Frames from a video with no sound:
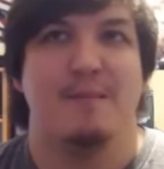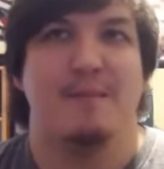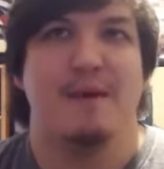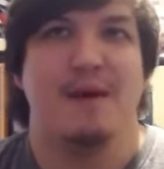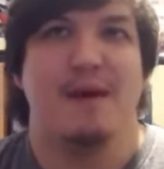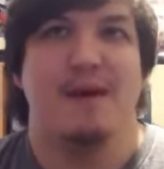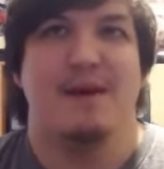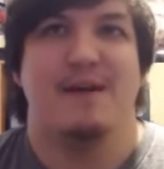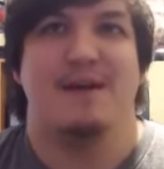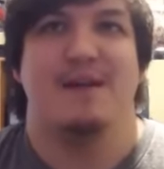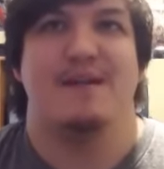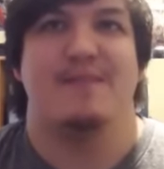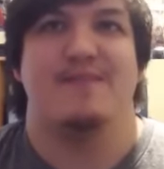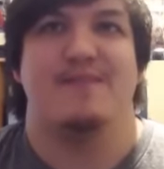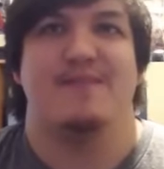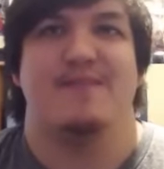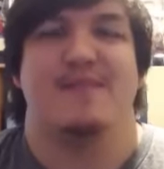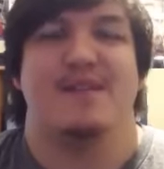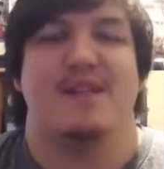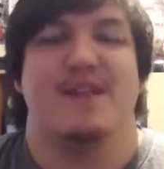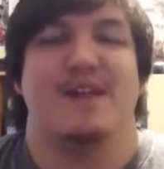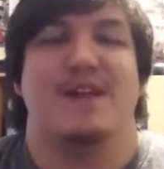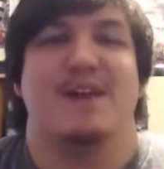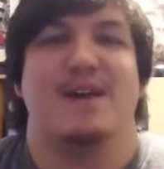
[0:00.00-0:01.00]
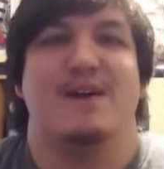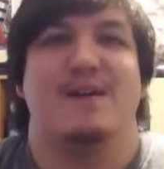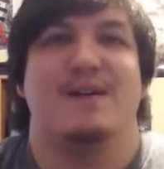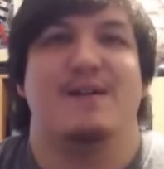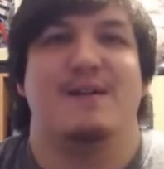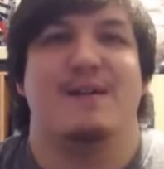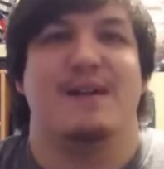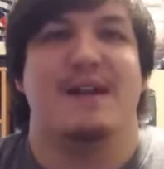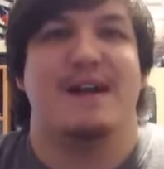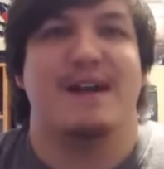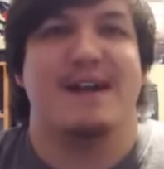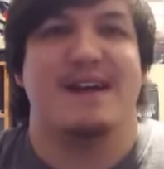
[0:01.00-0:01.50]
But you know,
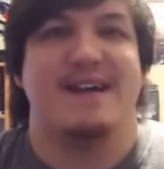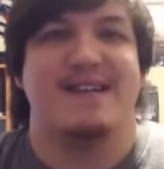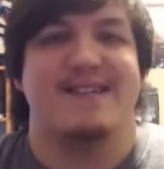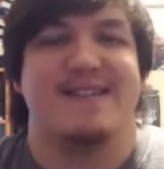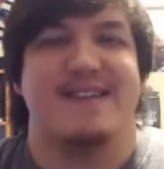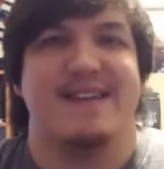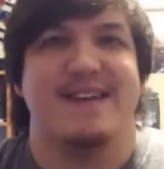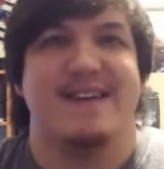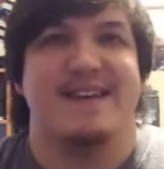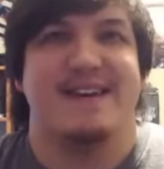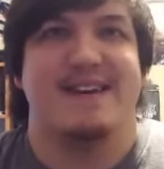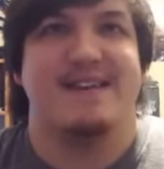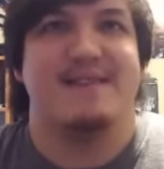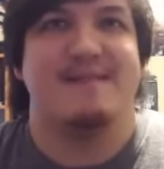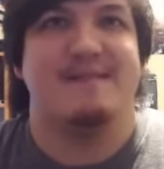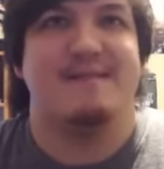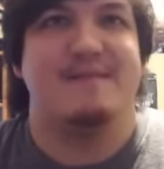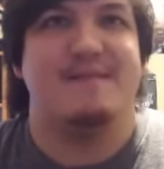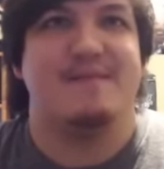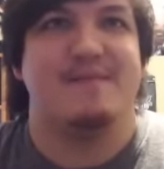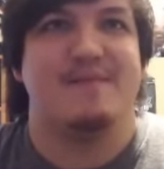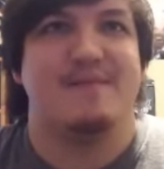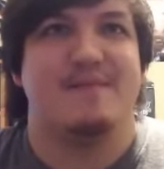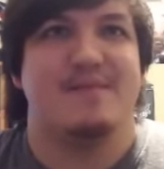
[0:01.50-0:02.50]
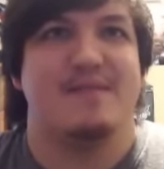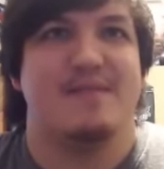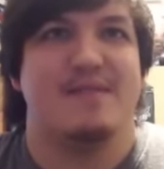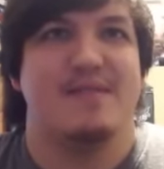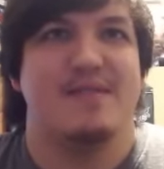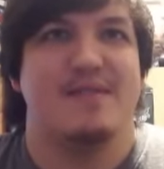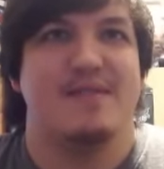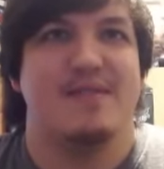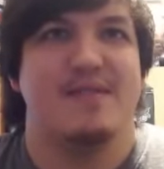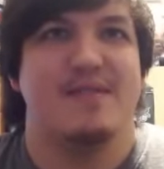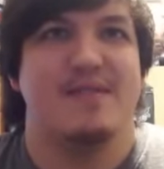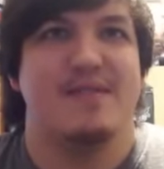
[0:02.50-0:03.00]
like I said,
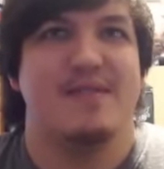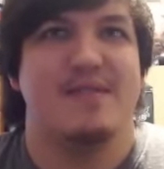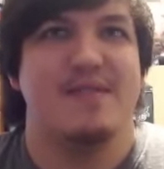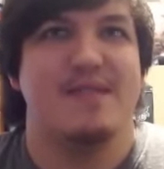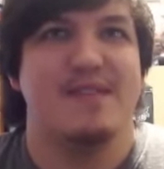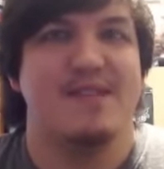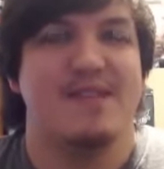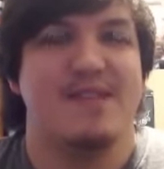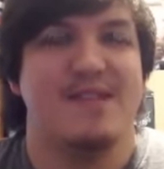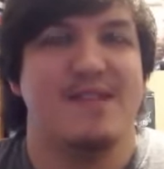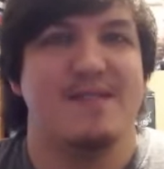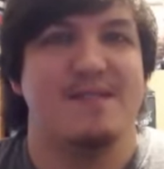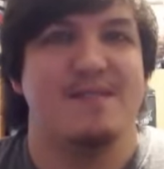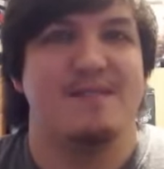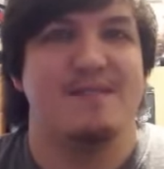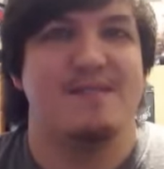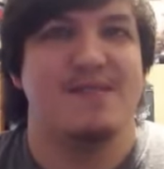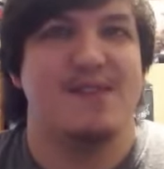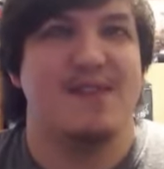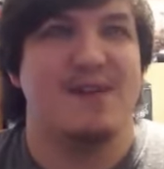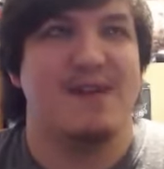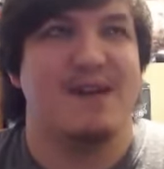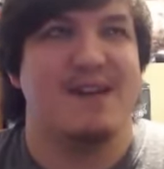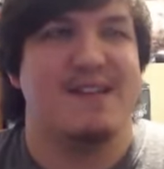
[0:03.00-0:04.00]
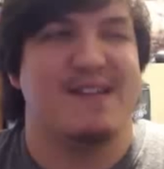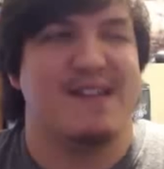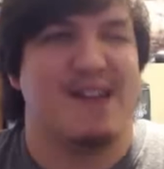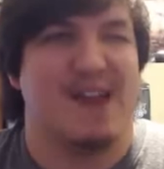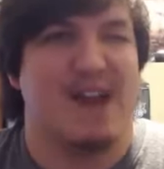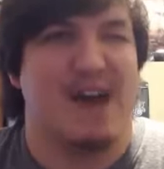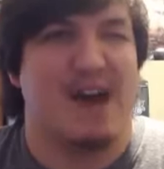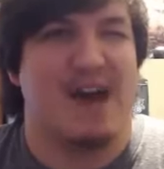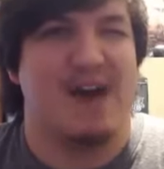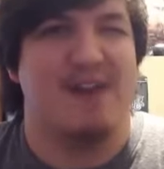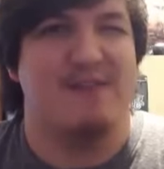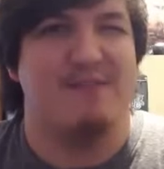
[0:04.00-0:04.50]
this show has a
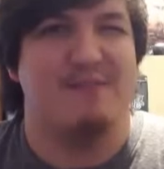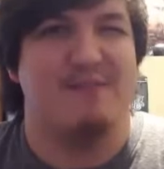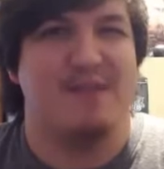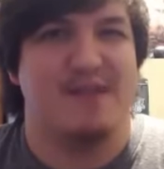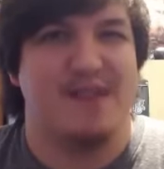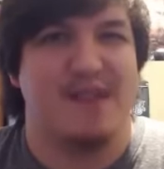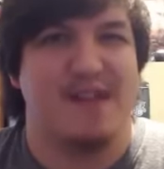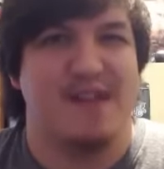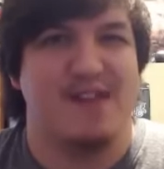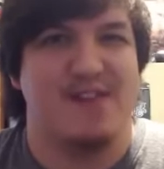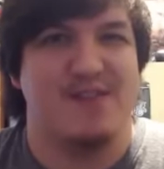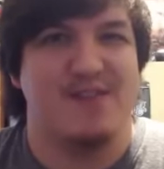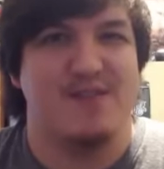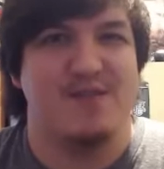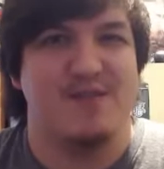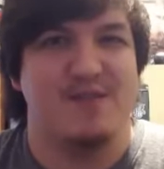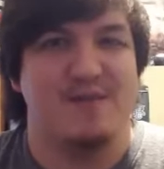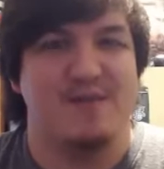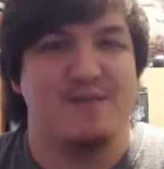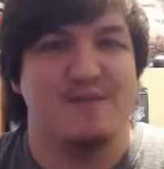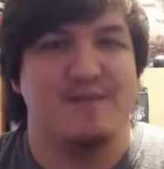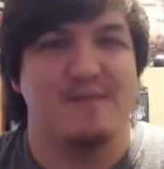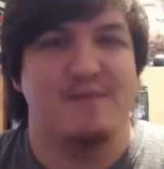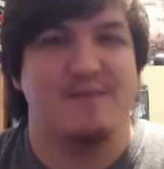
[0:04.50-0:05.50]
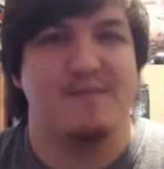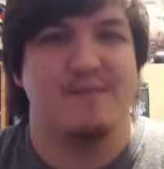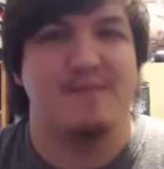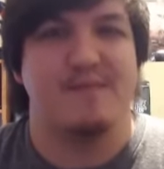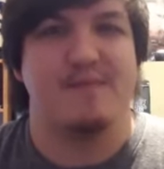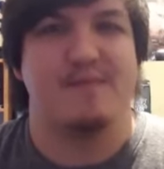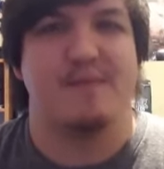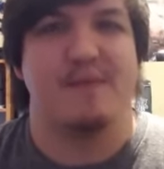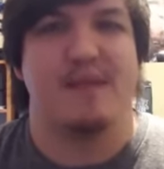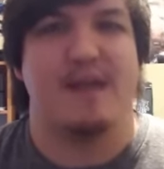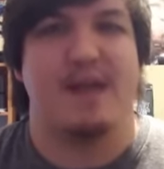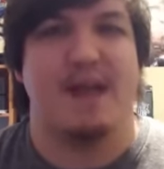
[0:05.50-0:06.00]
lot of potential,
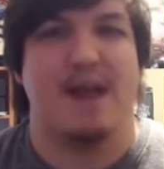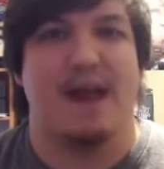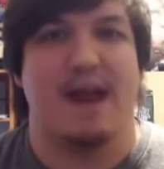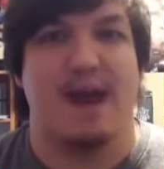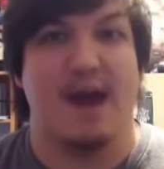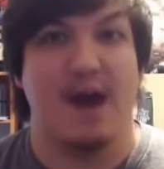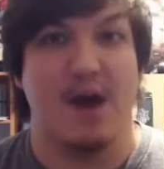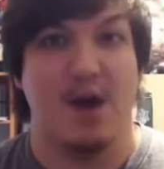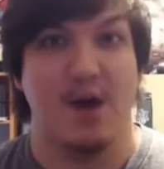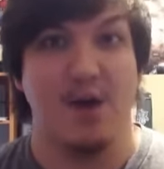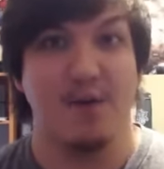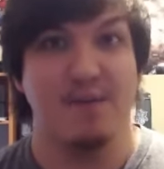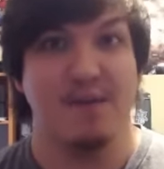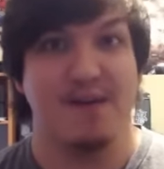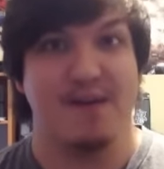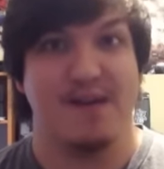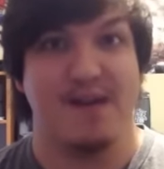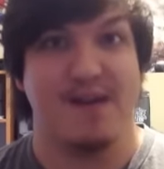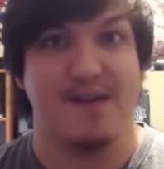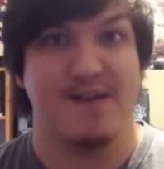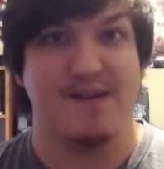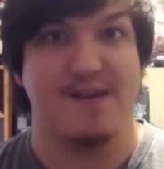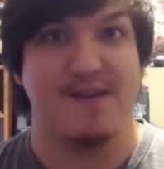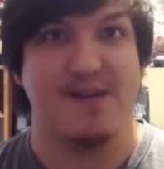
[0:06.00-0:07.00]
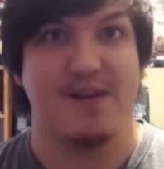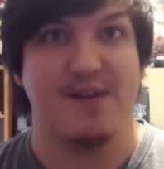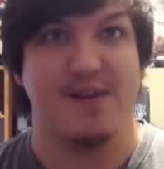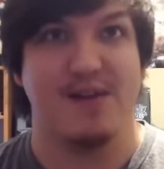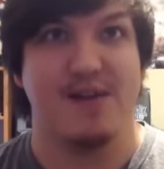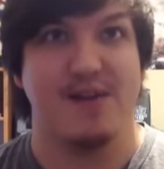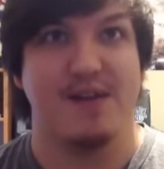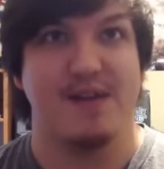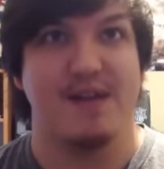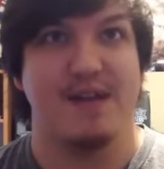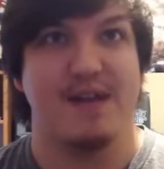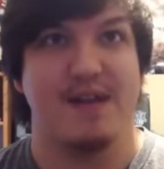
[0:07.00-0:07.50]
and I hope it does
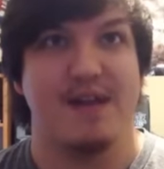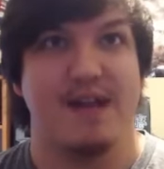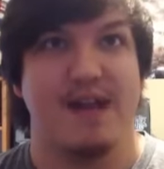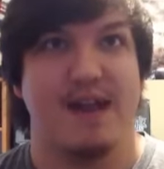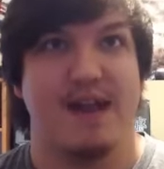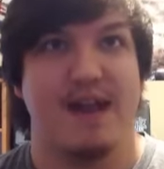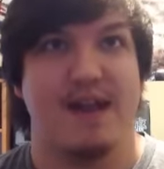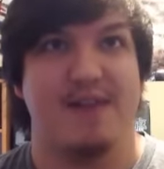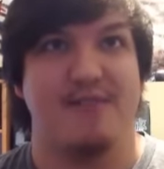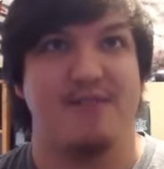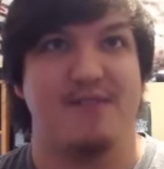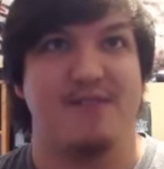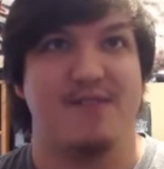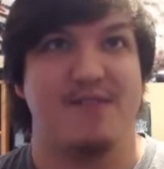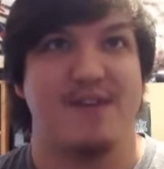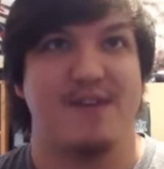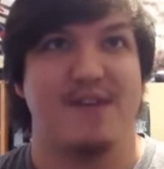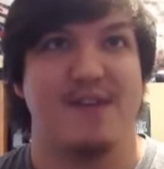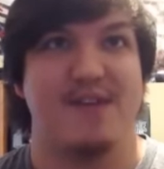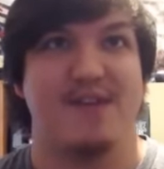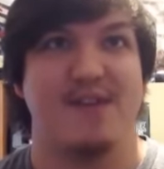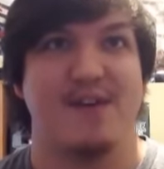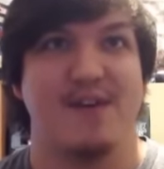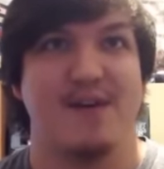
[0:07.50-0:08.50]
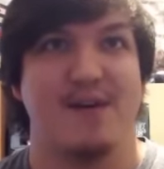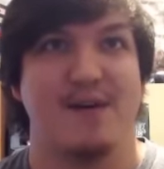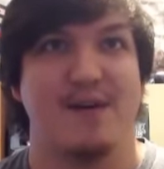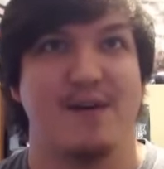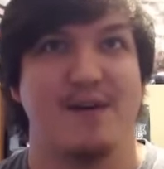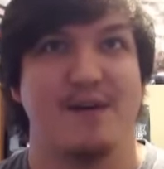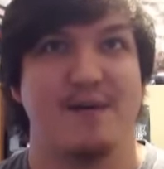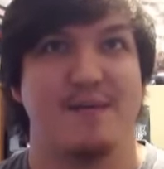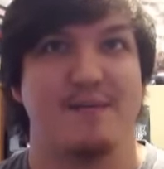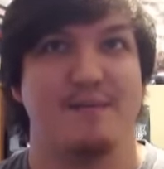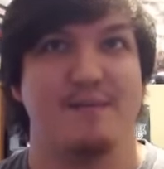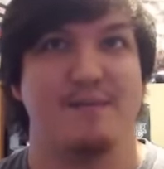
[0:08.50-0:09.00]
good. And after seeing the
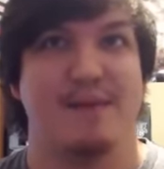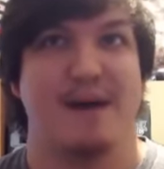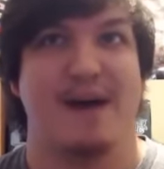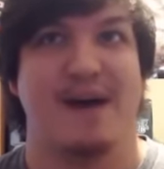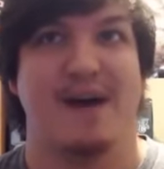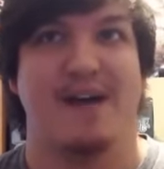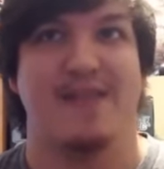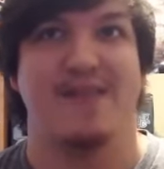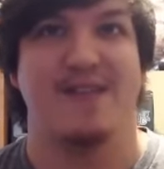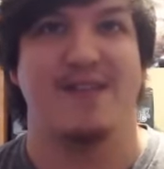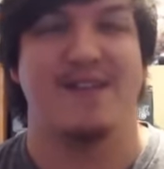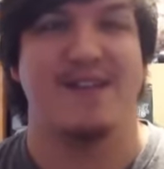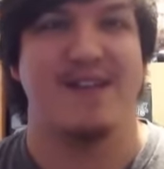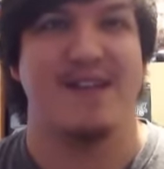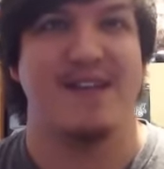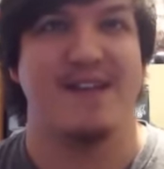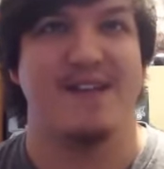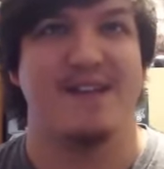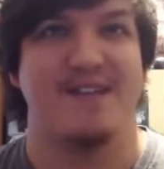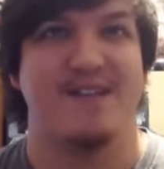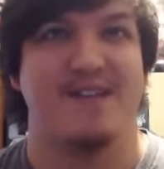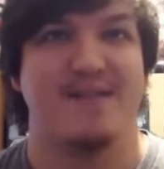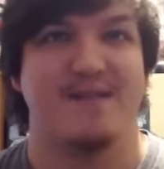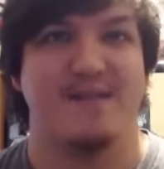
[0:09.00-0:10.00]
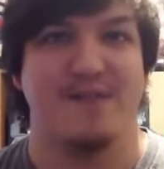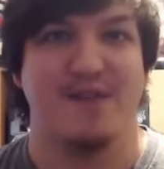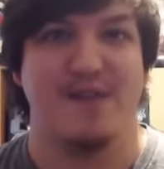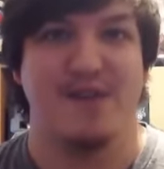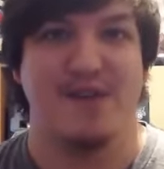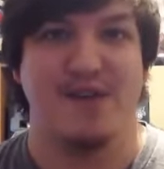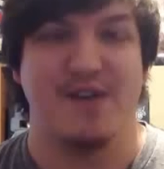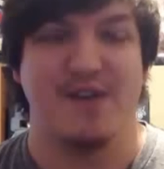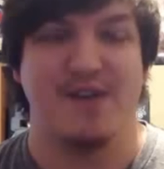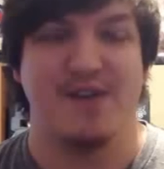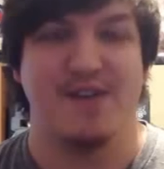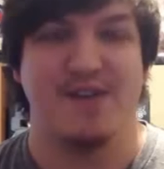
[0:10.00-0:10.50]
behind the scenes
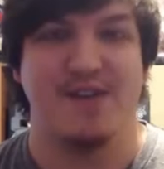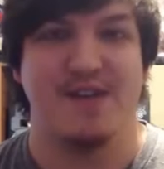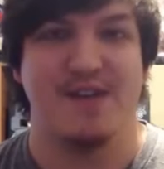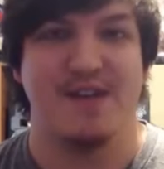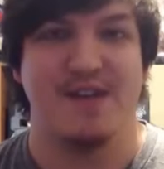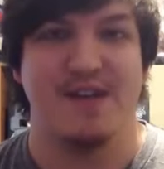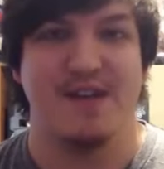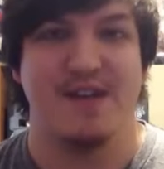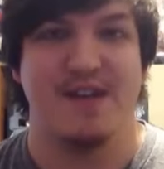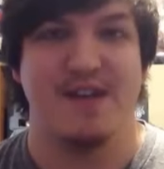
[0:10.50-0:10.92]
footage,